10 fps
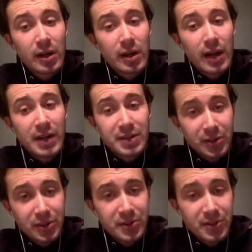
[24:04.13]
as it
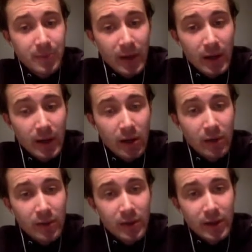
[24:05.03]
used to be
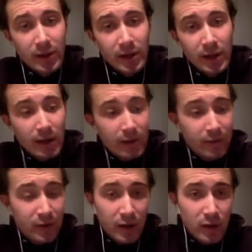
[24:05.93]
on the
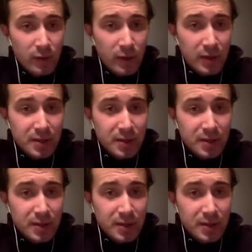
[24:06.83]
for the old one.